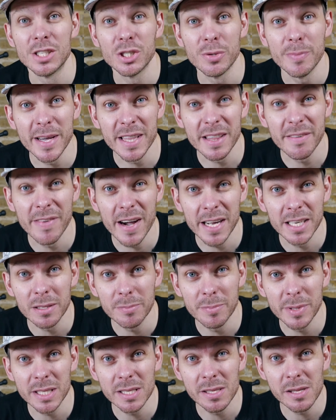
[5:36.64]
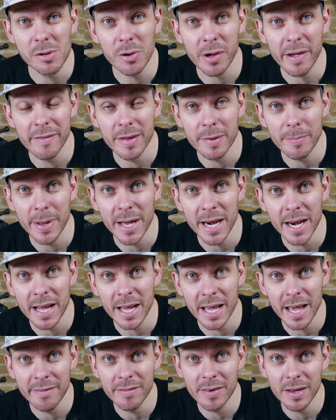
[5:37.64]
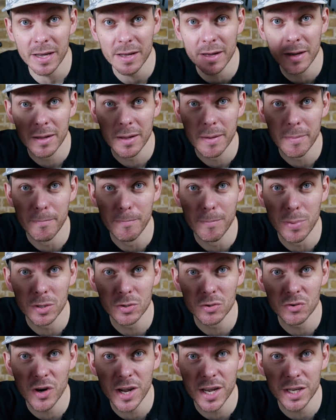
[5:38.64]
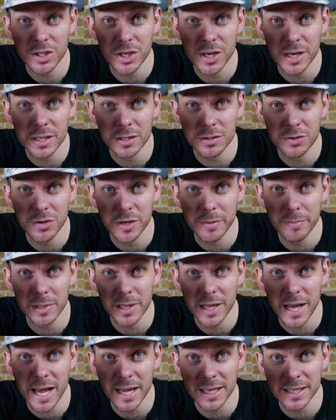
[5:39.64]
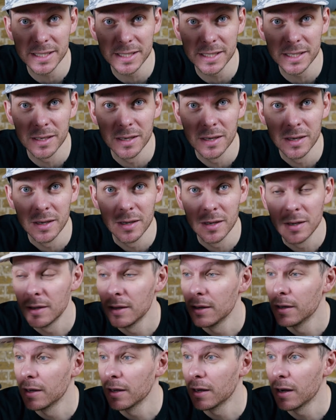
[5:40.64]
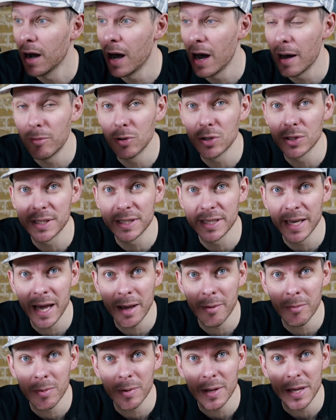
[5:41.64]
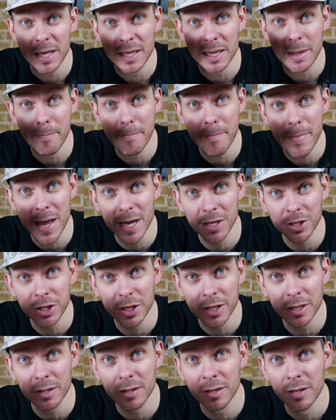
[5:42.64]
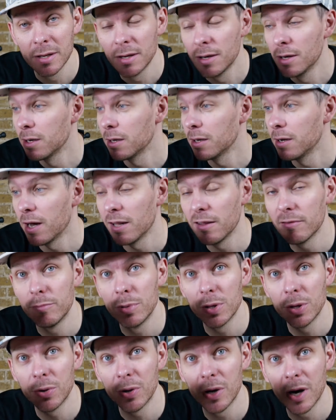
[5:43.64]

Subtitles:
And to make the final build look even better, I have a Bontrager XXX carbon stamp in the matching Gulf blue